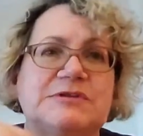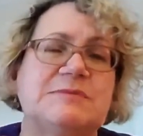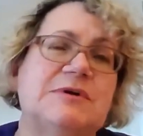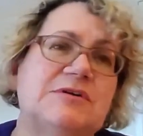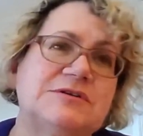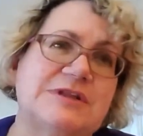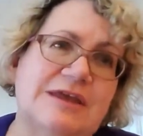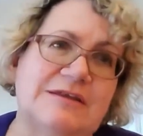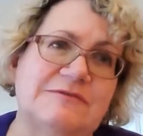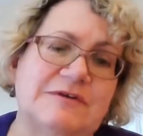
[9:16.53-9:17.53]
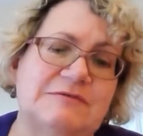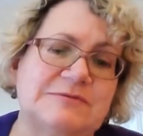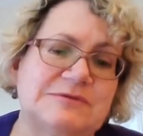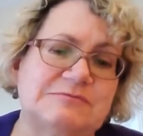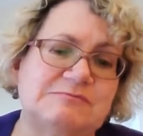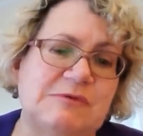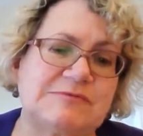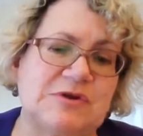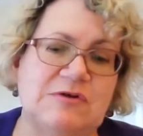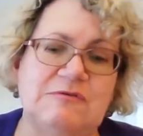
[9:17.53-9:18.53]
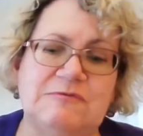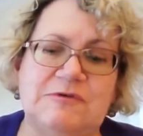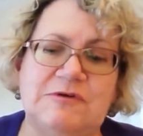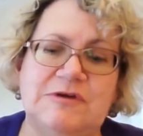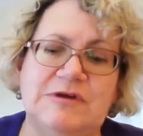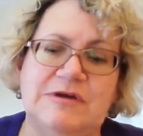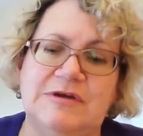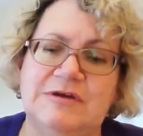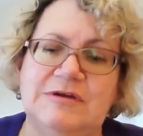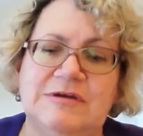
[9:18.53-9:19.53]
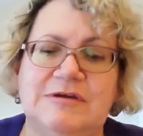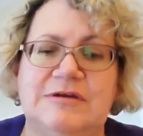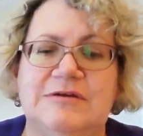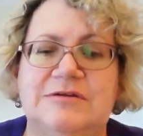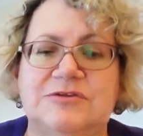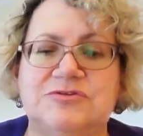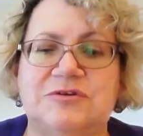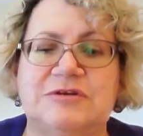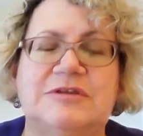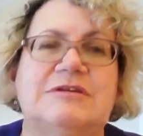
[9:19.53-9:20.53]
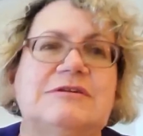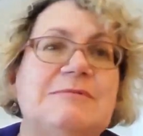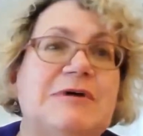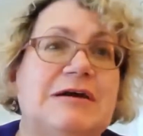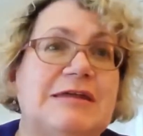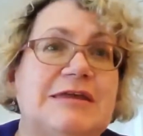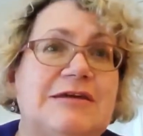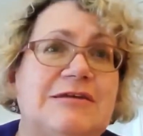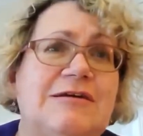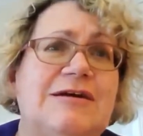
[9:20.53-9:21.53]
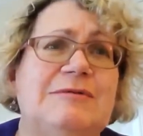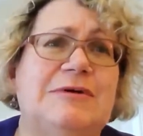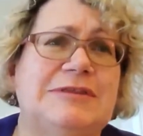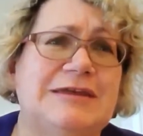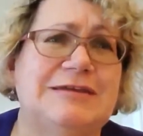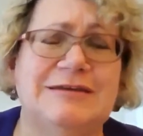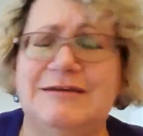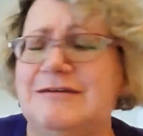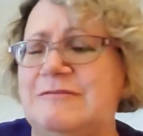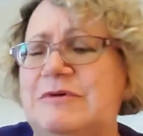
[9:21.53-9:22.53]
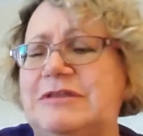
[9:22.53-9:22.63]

the time I got to the end of it, I was over the joining and thinking, am I there yet? Am I there yet? Am I